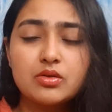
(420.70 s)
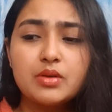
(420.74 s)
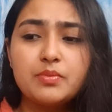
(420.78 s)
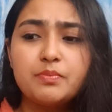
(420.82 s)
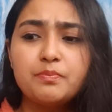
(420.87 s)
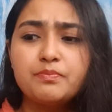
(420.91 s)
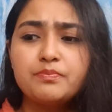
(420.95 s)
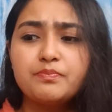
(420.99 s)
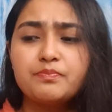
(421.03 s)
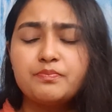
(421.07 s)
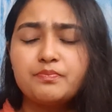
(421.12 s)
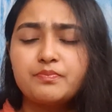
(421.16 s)
a
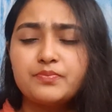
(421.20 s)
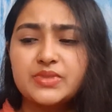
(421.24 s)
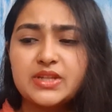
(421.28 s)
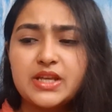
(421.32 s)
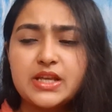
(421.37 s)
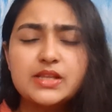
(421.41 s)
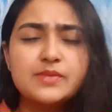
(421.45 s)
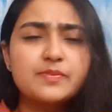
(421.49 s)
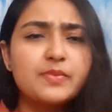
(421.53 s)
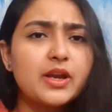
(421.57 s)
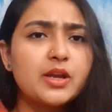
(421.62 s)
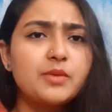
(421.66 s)

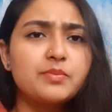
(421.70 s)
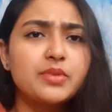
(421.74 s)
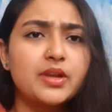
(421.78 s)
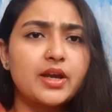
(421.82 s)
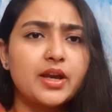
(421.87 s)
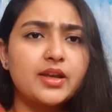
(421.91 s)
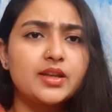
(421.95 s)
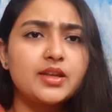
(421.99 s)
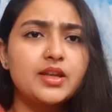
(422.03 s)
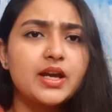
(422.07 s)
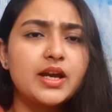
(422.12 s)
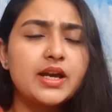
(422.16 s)
sales
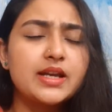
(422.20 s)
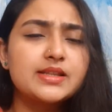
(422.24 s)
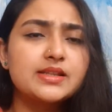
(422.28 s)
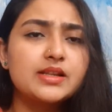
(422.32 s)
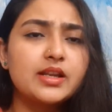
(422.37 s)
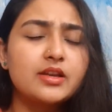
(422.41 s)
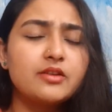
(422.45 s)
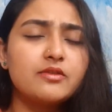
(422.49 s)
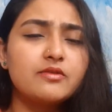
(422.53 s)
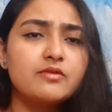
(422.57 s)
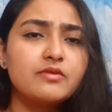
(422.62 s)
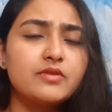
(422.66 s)
pipeline has
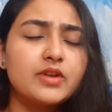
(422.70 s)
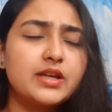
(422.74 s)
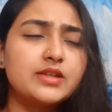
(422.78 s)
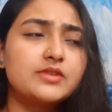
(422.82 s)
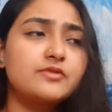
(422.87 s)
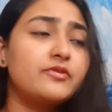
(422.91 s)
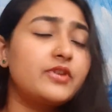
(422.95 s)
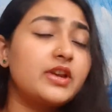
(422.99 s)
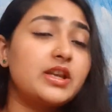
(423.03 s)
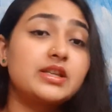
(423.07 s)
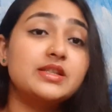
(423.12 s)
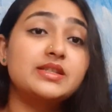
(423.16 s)

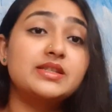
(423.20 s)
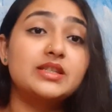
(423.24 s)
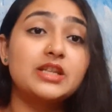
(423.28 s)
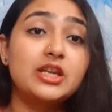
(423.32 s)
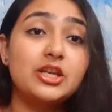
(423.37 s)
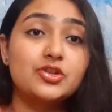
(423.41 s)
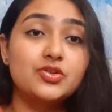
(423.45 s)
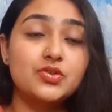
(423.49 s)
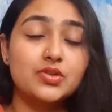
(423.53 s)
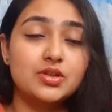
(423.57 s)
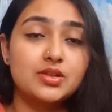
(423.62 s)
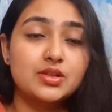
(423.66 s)
various
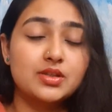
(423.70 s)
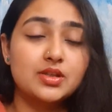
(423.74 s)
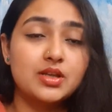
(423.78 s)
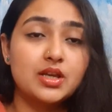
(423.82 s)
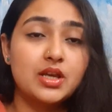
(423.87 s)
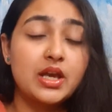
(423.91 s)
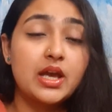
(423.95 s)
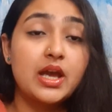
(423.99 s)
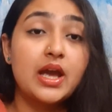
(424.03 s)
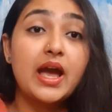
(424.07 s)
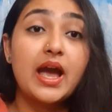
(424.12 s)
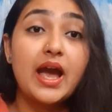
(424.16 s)
stages,
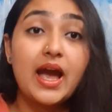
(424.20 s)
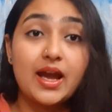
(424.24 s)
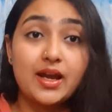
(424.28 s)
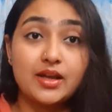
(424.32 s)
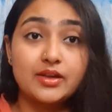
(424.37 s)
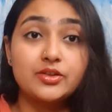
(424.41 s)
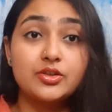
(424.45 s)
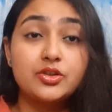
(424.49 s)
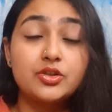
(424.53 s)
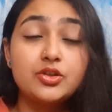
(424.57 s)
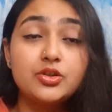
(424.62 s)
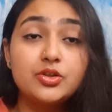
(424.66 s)

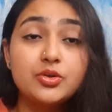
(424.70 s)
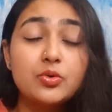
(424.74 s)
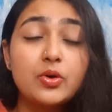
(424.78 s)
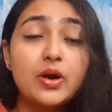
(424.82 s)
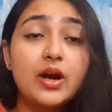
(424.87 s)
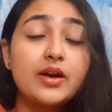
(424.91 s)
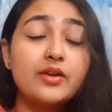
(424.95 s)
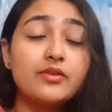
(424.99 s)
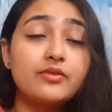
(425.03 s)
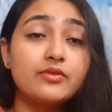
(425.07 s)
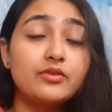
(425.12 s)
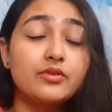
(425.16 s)
and you
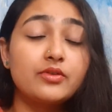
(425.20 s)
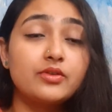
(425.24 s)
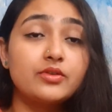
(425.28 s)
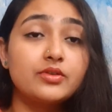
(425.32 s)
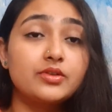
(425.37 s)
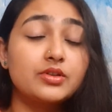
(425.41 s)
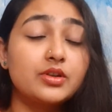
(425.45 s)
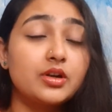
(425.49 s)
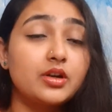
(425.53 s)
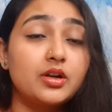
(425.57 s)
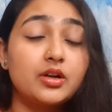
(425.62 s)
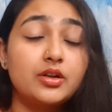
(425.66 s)

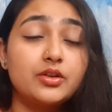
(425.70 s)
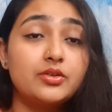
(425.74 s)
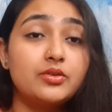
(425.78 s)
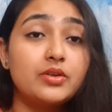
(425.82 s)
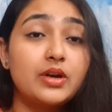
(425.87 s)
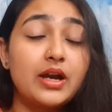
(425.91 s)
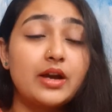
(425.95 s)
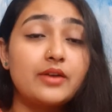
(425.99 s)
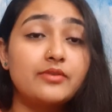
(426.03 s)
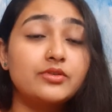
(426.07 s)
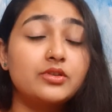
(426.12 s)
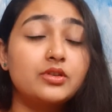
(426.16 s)

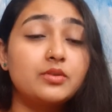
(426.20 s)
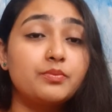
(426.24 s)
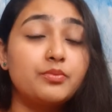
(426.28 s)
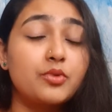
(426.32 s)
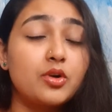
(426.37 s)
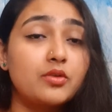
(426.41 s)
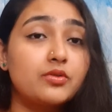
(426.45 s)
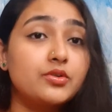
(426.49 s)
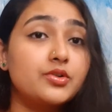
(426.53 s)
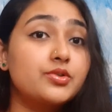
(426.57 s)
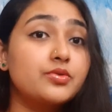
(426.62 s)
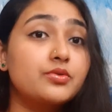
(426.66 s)
have the
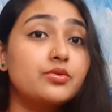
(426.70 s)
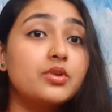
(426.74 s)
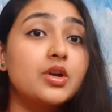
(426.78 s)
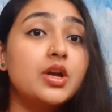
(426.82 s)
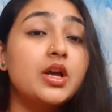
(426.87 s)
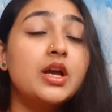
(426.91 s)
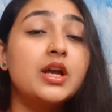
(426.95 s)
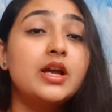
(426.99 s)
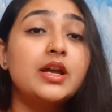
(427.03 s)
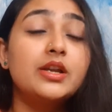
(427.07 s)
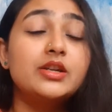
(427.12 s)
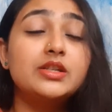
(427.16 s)
power to
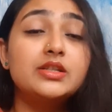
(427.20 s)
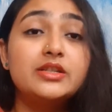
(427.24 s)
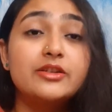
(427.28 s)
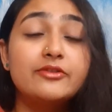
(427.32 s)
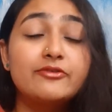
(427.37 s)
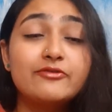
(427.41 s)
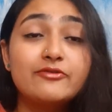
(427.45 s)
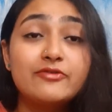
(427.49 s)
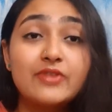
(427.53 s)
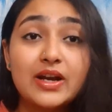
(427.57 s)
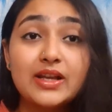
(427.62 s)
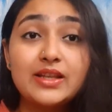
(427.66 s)

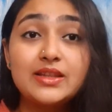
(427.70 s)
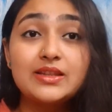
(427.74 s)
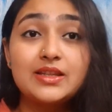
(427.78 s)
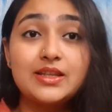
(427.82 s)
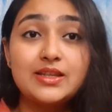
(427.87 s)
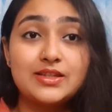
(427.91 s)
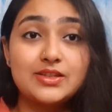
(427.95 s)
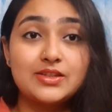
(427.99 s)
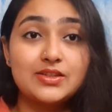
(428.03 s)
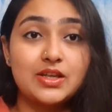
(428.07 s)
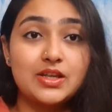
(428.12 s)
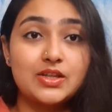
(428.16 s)
define
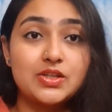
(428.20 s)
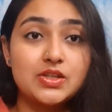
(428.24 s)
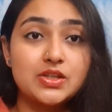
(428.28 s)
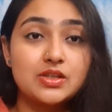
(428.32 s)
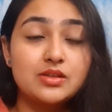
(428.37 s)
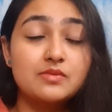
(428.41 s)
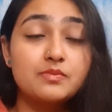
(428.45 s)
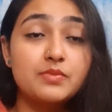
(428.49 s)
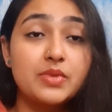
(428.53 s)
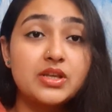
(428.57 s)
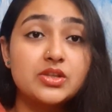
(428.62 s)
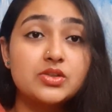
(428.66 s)
these stages
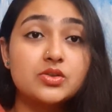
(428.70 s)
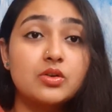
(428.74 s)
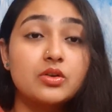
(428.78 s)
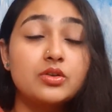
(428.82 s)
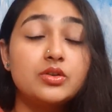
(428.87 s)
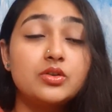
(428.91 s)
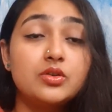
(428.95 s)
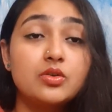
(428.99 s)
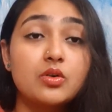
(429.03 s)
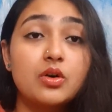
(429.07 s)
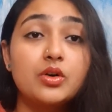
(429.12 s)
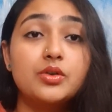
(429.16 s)
based on
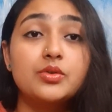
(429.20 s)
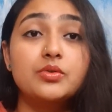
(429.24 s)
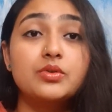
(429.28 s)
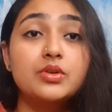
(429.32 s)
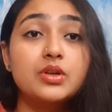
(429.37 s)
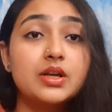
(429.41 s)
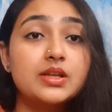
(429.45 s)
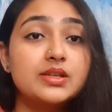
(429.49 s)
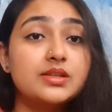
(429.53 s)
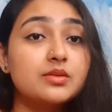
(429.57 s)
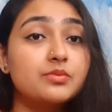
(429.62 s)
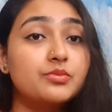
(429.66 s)
your own
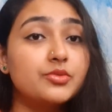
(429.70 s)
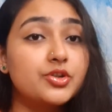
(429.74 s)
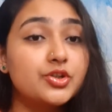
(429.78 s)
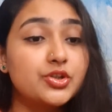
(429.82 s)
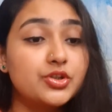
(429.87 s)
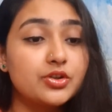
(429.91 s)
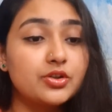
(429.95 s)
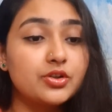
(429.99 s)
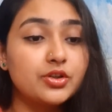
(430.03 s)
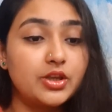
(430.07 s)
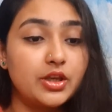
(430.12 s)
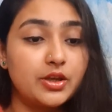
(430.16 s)
customer
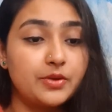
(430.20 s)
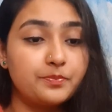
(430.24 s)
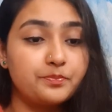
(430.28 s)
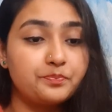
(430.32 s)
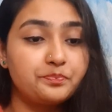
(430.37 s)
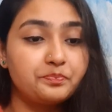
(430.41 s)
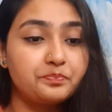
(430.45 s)
journey.